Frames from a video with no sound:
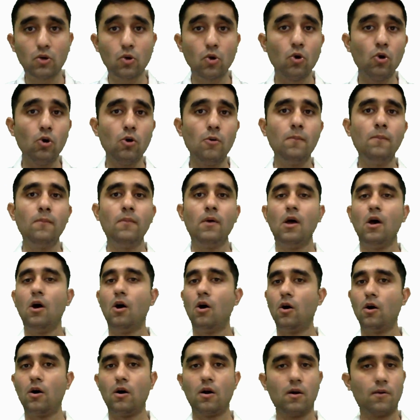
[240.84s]
Chrome
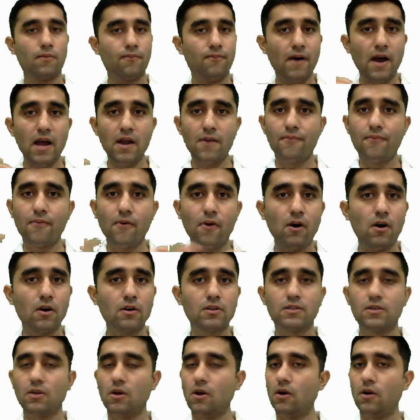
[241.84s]
or
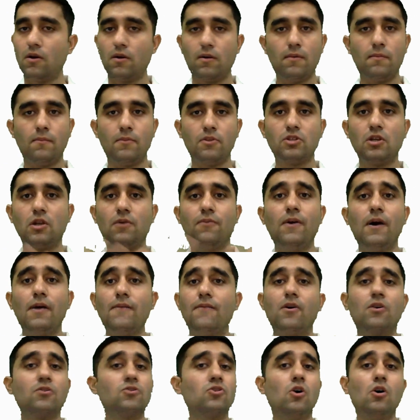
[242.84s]
Firefox or Mozilla
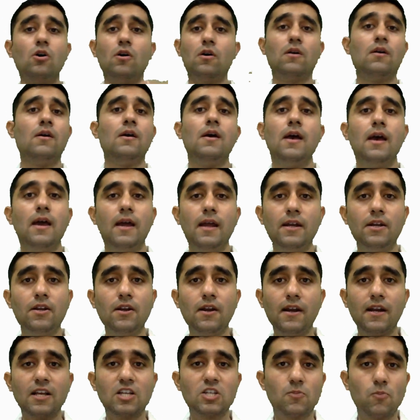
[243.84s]
Firefox or
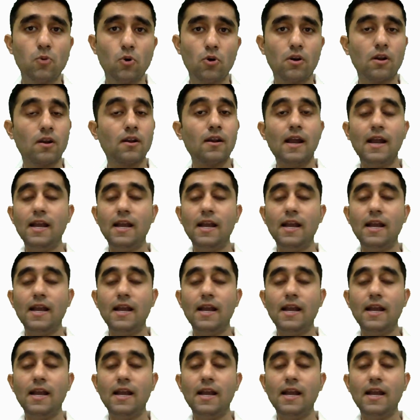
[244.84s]
Internet Explorer,